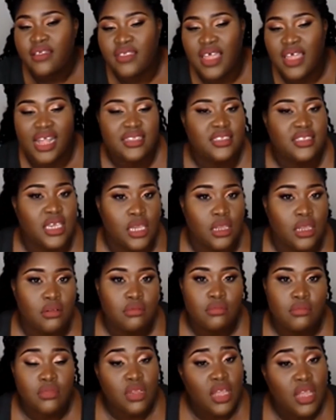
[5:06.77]
that's it
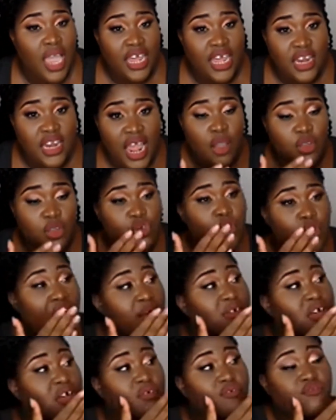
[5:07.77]
and now you
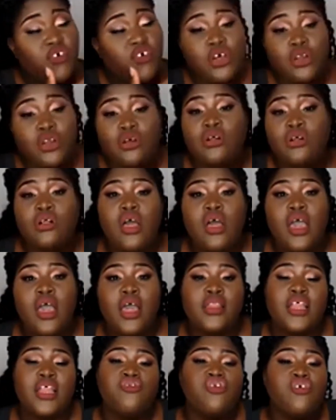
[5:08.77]
have a funnel
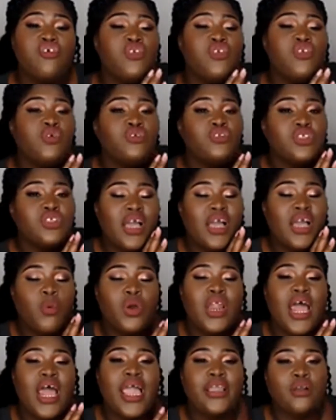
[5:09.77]
that you've used
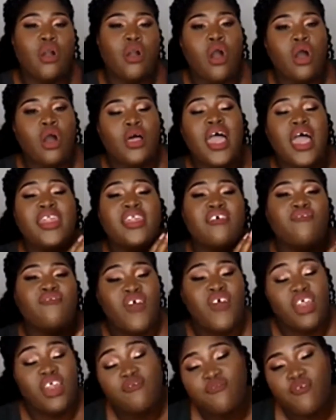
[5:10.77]
what i call an
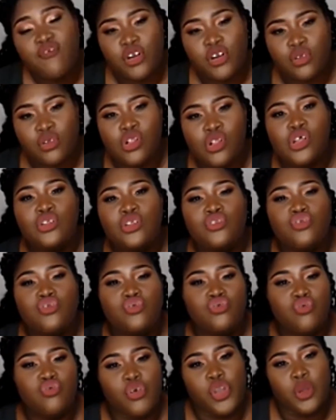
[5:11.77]
event funnel to
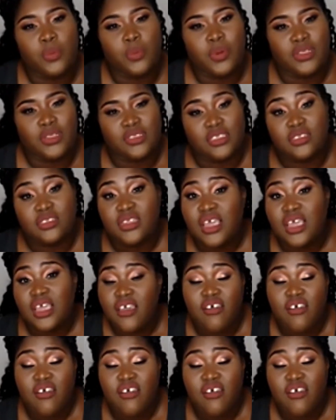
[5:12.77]
grow your business